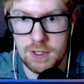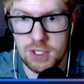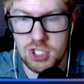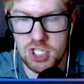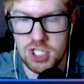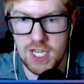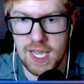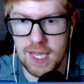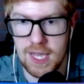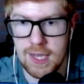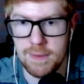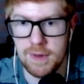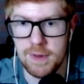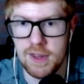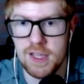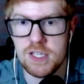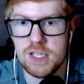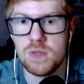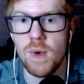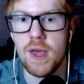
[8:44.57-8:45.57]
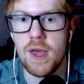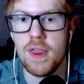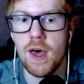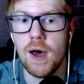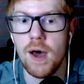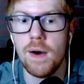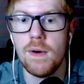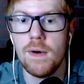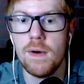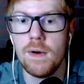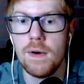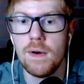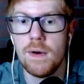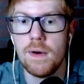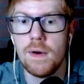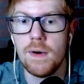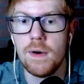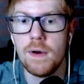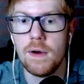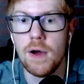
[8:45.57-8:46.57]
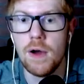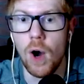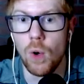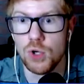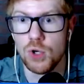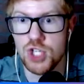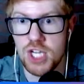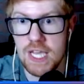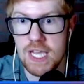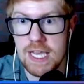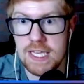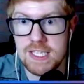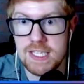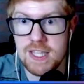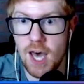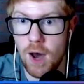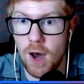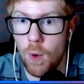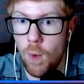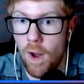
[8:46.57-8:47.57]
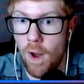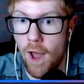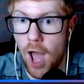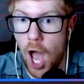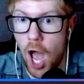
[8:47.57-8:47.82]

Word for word: She ain't coming this way, though. Oh, she is, though.